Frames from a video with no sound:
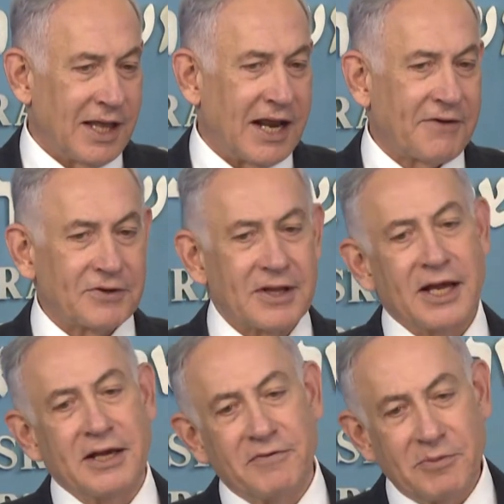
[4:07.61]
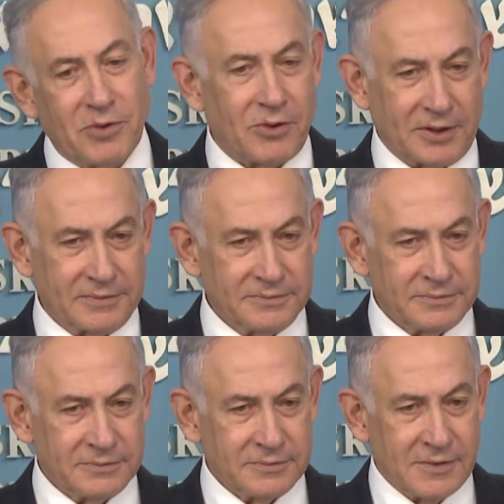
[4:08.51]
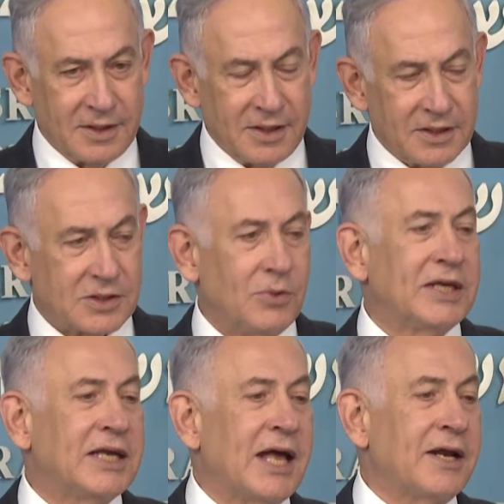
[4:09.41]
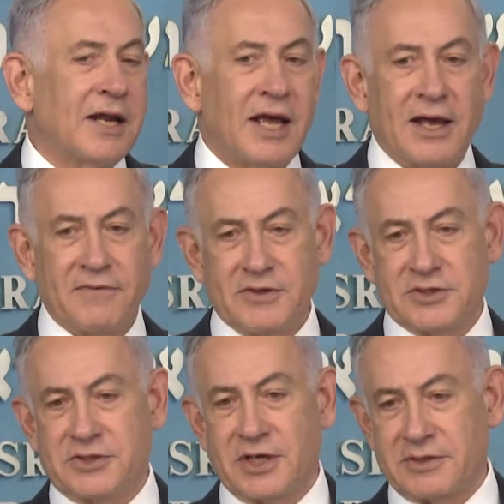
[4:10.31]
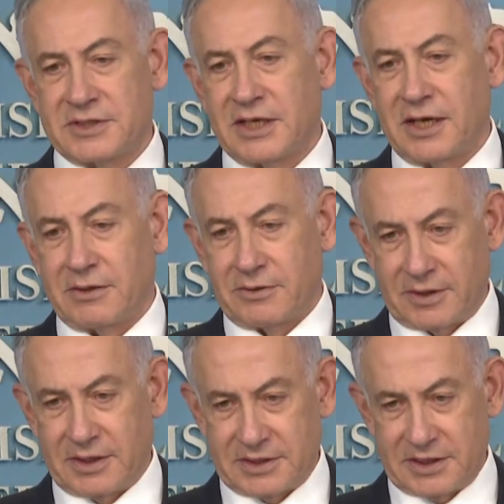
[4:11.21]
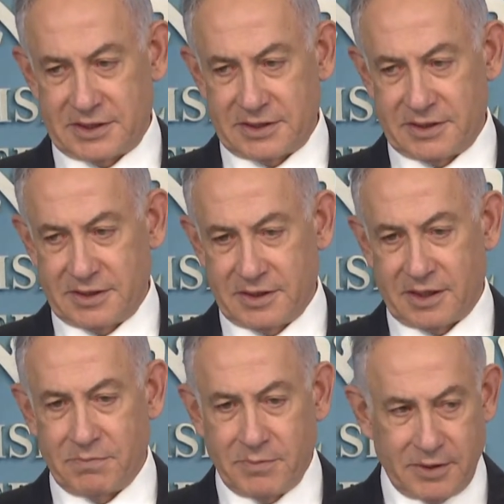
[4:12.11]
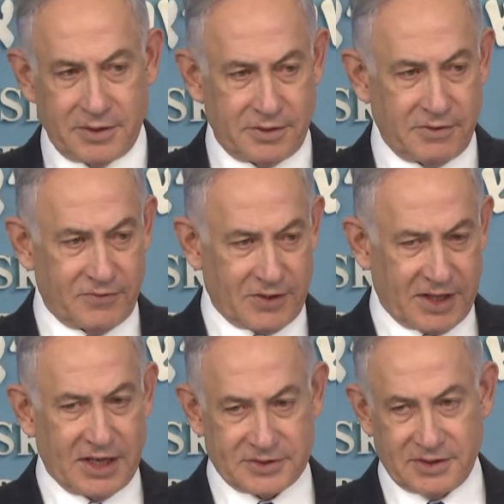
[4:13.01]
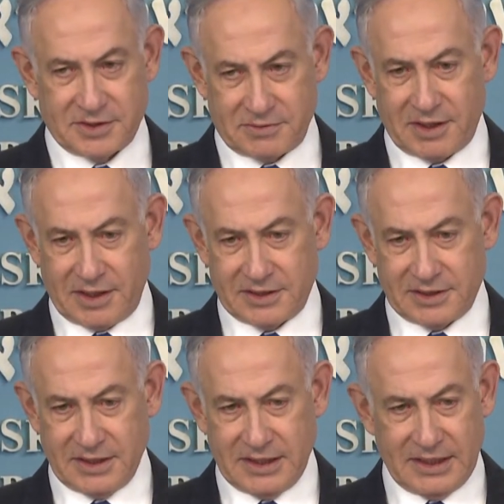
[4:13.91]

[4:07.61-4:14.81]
And after that, even more. So we cannot have this genocidal organization that murdered over 1,000 Israelis.